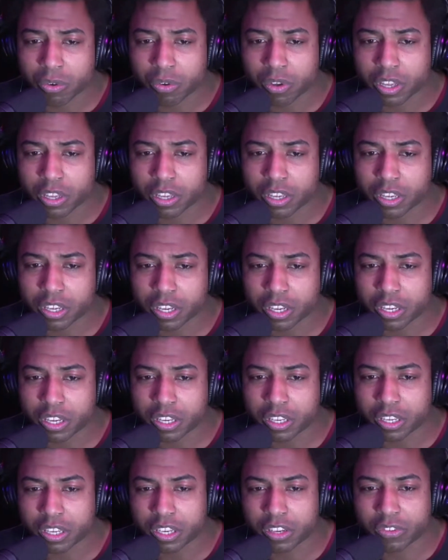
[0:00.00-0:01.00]

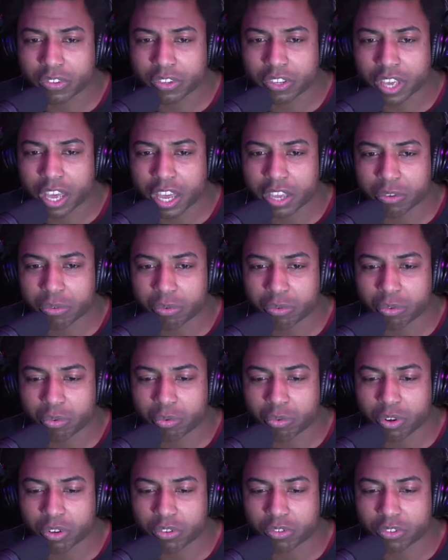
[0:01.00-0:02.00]
he's a guy who
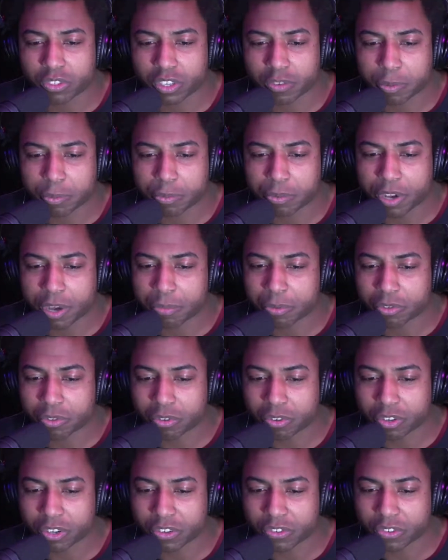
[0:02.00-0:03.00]
wants to give people
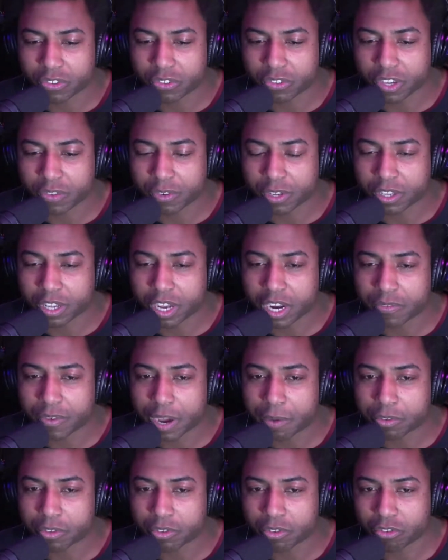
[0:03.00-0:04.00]
opportunities. He's given a lot of
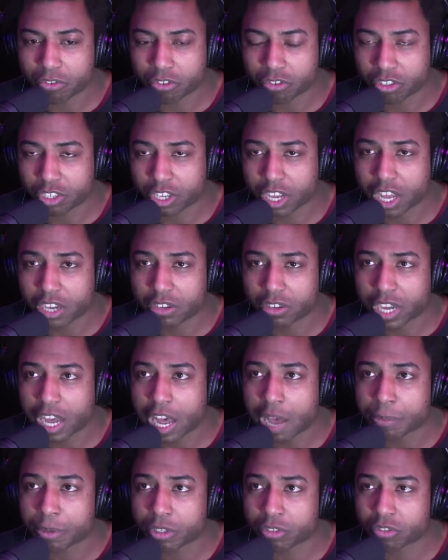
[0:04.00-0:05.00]
opportunities to Chicago
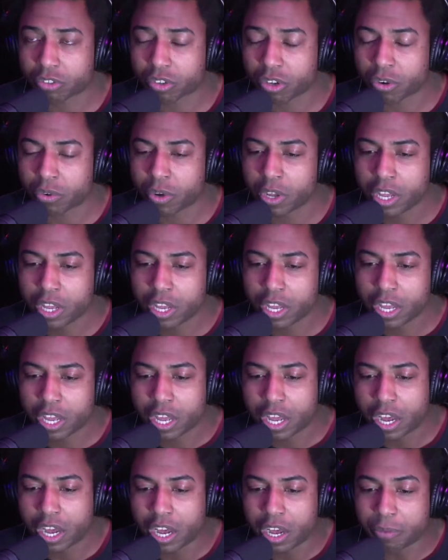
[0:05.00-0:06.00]
comics. So,
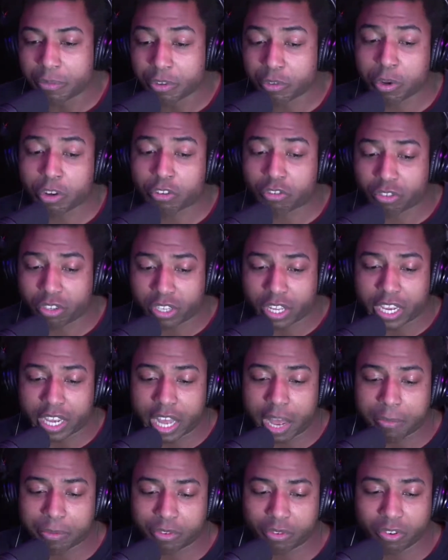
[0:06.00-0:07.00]
especially like
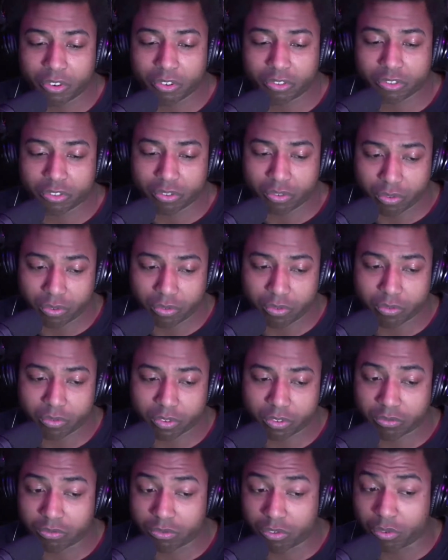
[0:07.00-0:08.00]
opportunities to
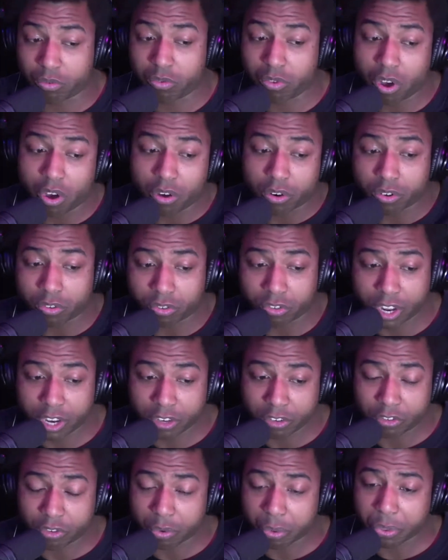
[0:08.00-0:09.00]
do longer
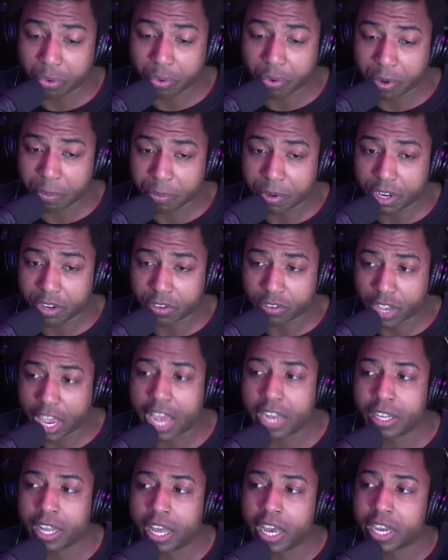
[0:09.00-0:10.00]
sets, do 30 minutes,
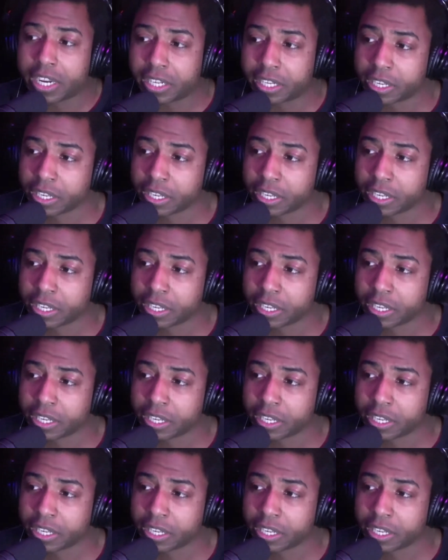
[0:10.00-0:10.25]
headline.